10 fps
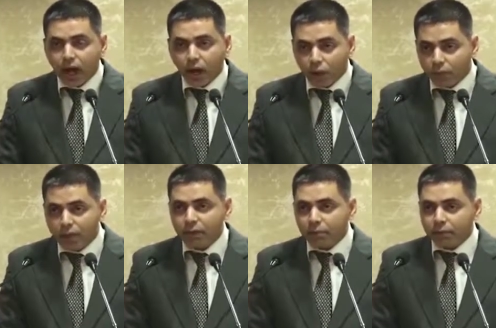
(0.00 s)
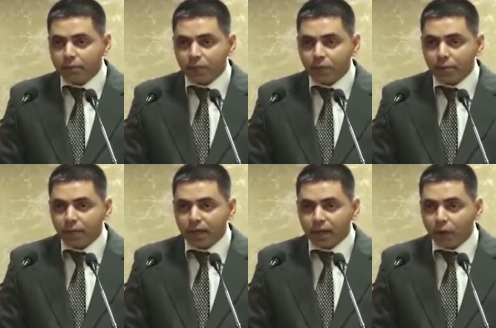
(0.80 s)
how many people
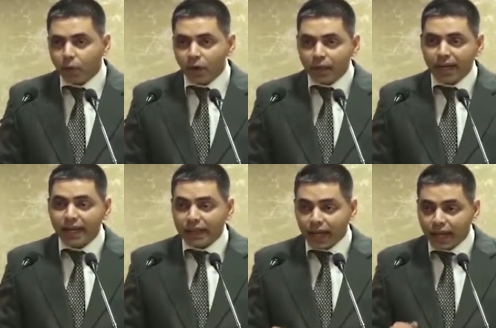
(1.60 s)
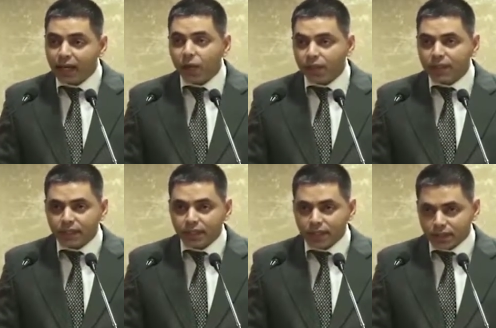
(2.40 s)
would be involved in carrying out
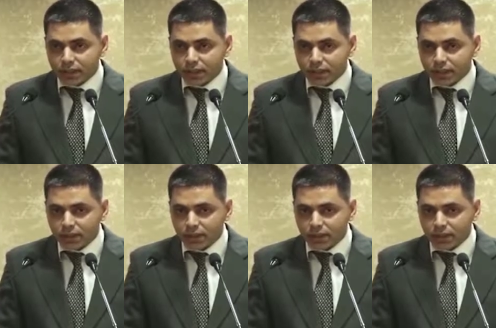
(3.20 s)
these killings